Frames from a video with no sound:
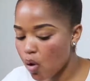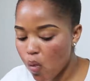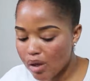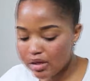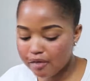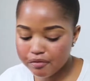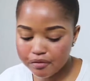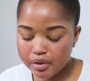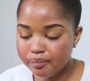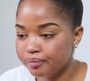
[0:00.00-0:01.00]
once I've
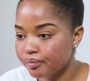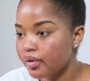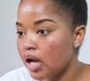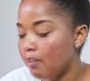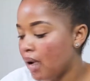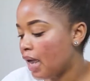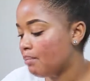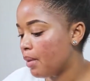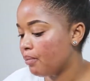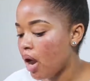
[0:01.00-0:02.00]
applied
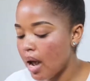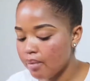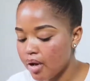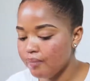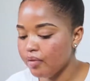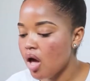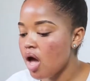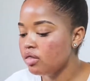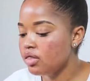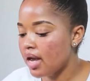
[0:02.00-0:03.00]
my primer,
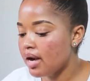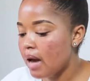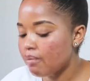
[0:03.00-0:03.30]
then I'm